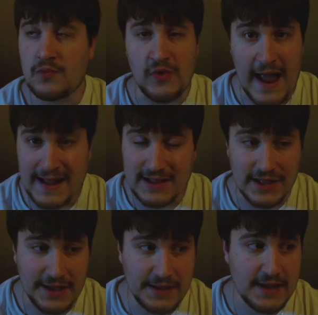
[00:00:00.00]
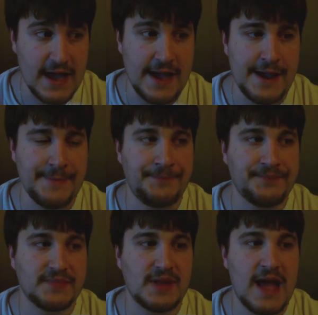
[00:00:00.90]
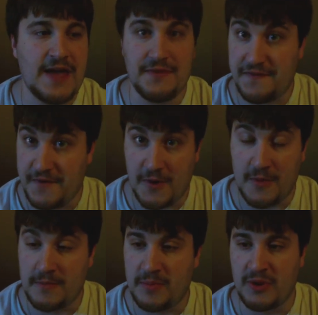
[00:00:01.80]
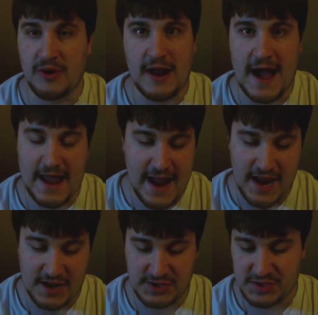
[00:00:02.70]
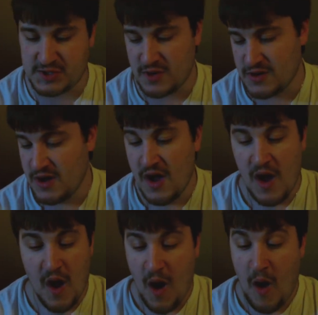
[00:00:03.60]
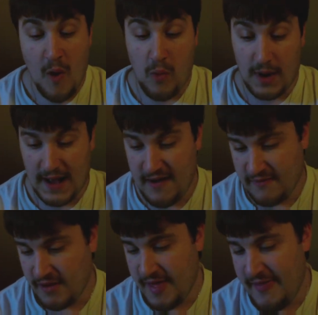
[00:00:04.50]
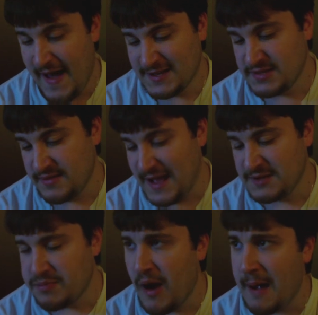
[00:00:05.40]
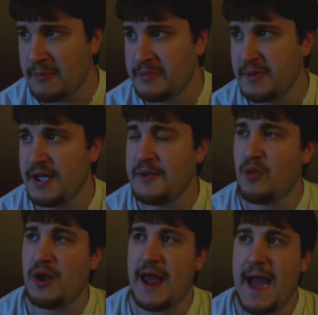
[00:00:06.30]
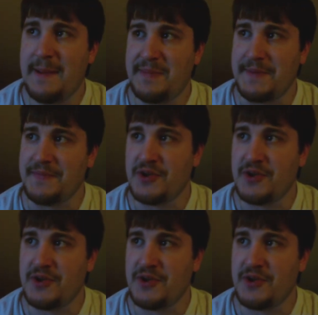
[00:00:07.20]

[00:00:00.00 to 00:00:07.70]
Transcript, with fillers: wrangling and had the film put on hiatus or whatever. That that's that's probably what happened.